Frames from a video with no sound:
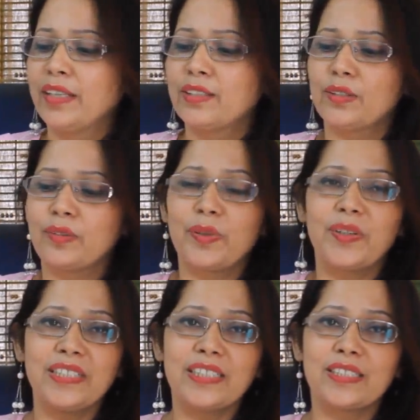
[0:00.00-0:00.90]
So
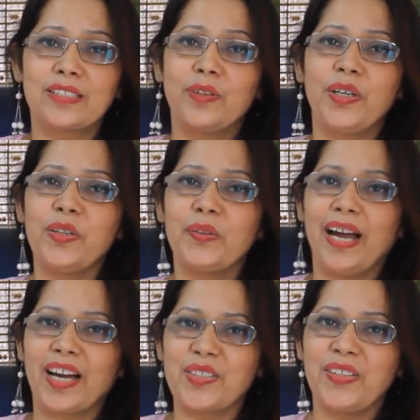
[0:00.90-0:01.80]
because it's going to
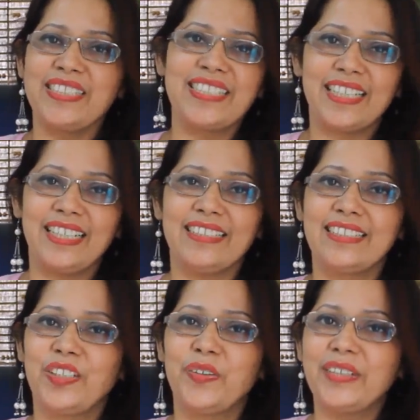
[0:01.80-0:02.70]
actually
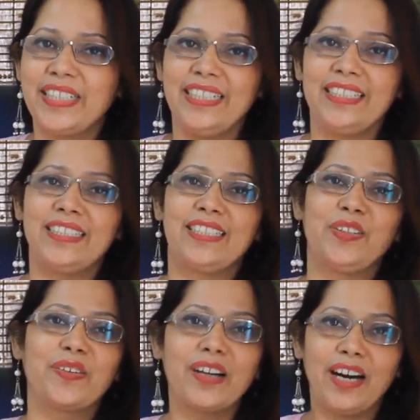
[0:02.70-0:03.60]
strengthen your teeth,
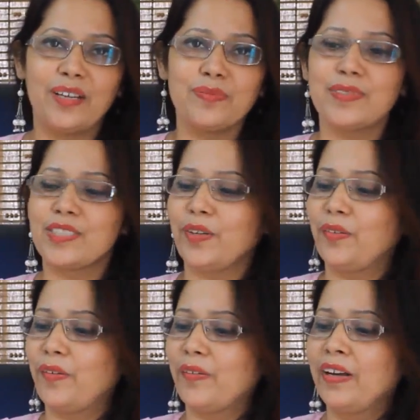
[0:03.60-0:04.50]
your gums,
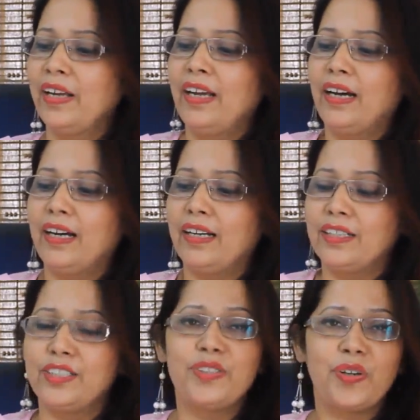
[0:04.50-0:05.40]
your
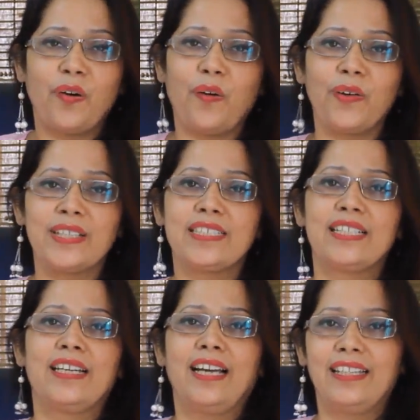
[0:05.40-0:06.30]
jaws,
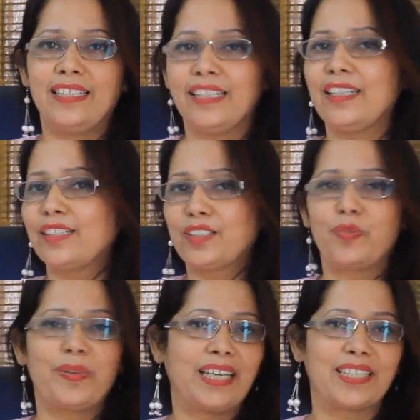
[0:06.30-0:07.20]
and then so
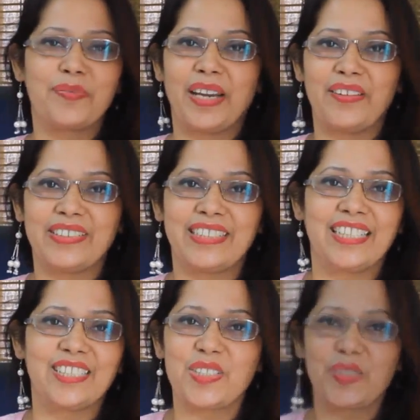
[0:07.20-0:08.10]
many other benefits
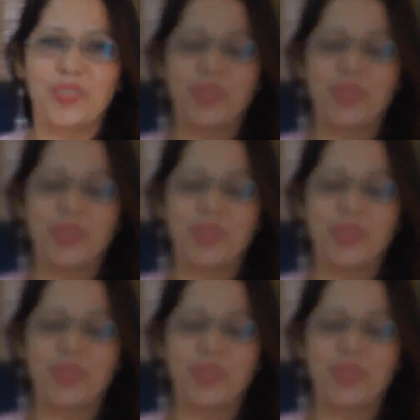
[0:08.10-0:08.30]
I just told